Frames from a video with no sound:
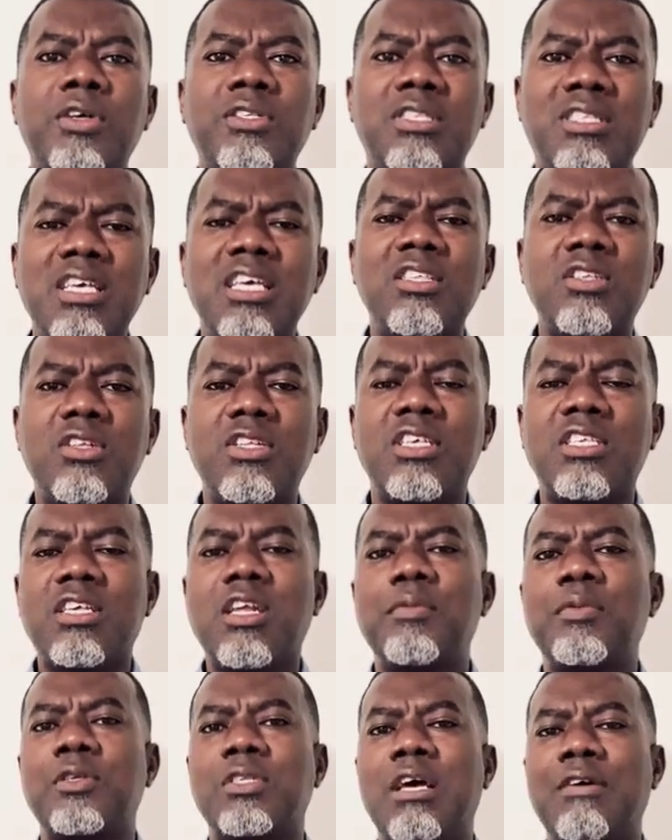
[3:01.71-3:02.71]
But stick to these
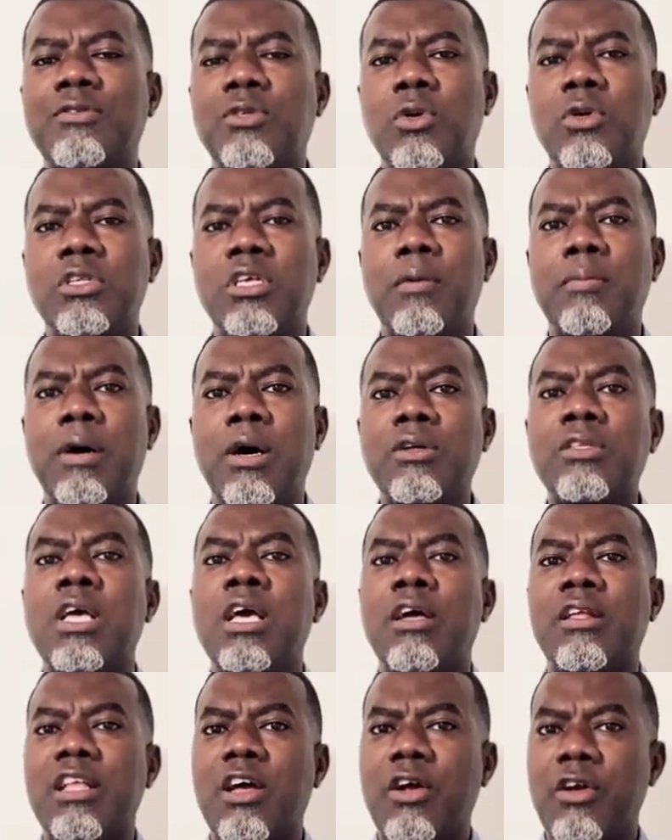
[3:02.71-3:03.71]
cryptos I've told you about.
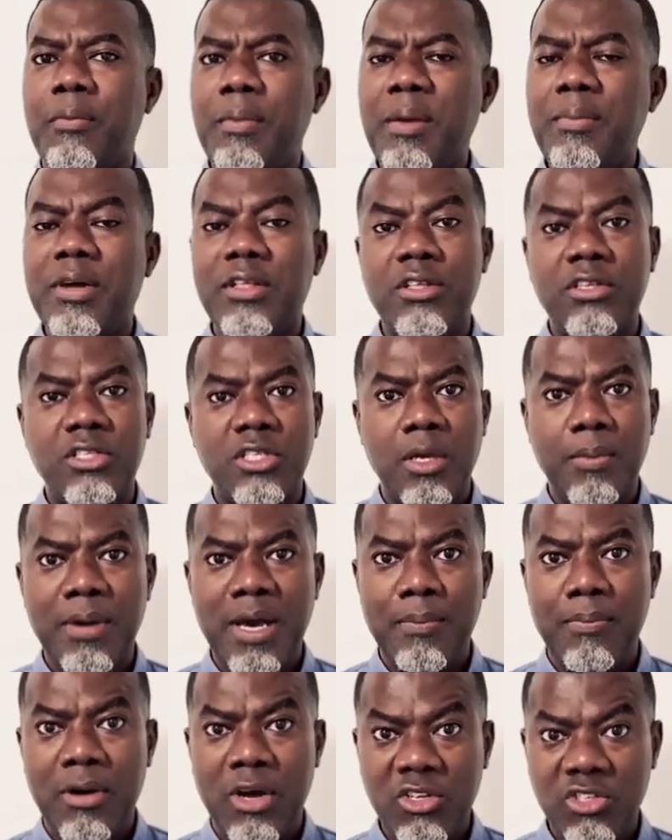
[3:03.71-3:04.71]
Now remember, this is
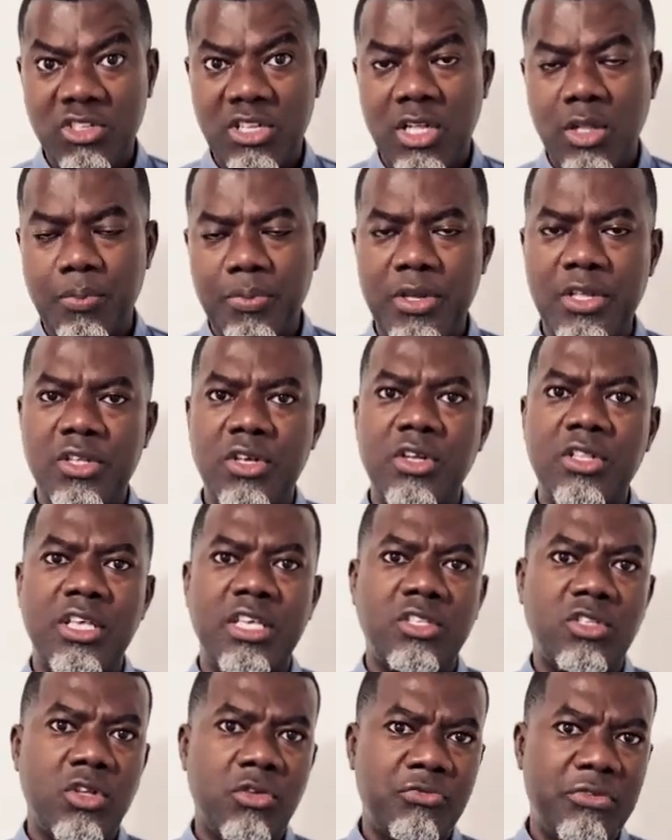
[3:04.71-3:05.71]
my personal opinion.
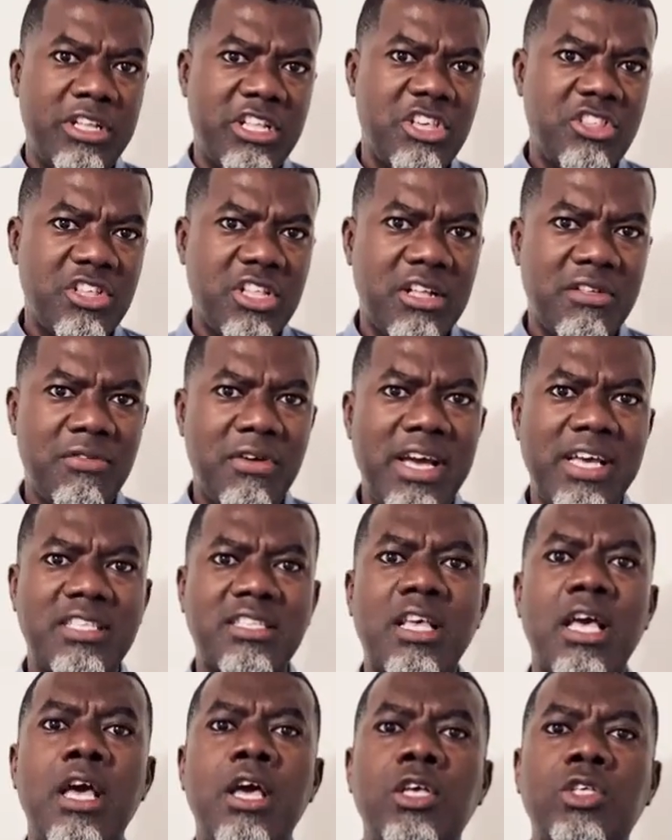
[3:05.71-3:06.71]
It's not financial advice.
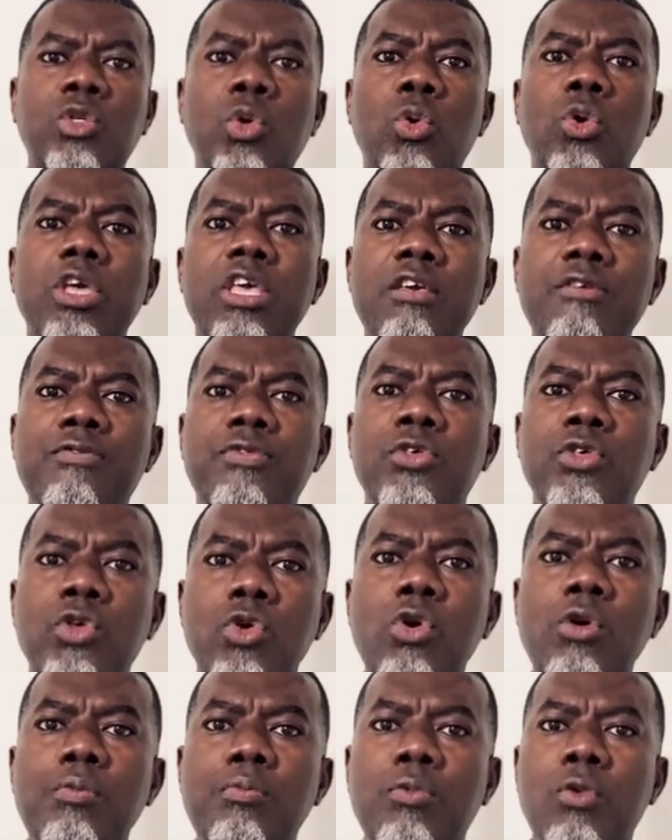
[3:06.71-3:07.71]
So if
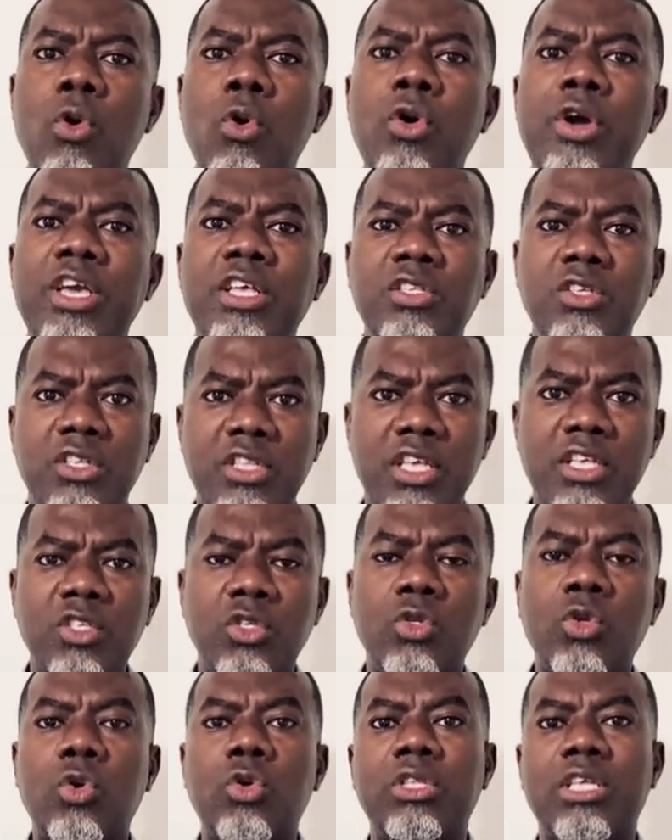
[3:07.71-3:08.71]
you go into
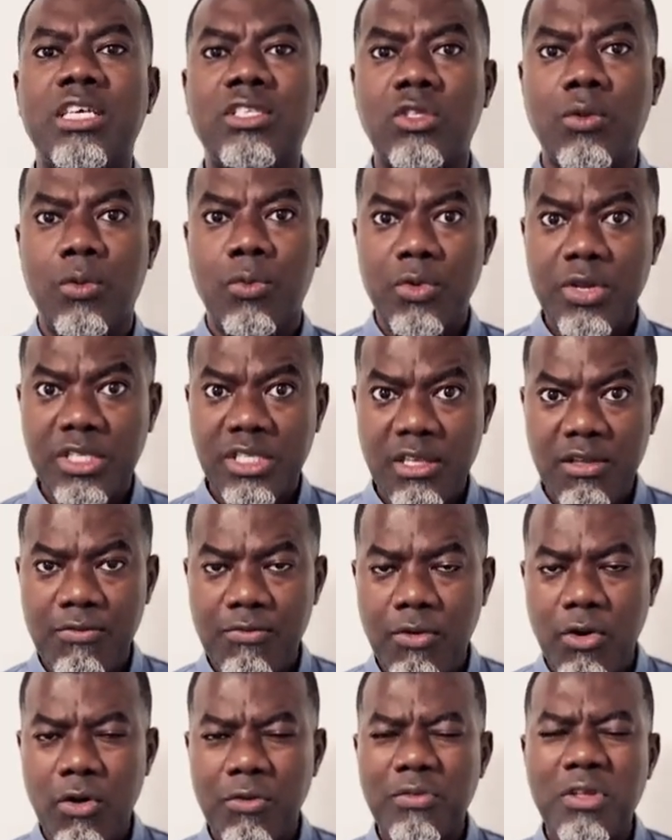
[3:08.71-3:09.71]
this, there's some risk
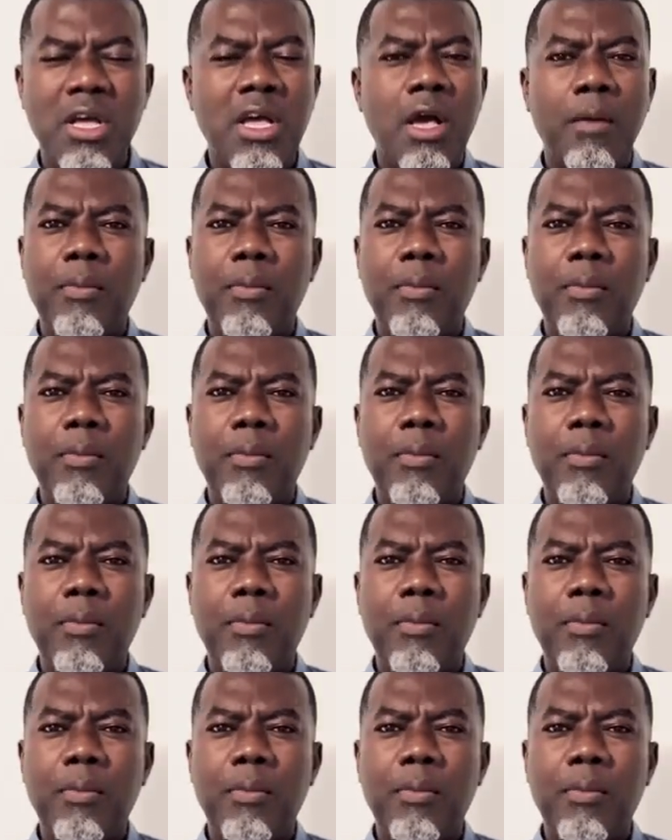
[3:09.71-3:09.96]
involved.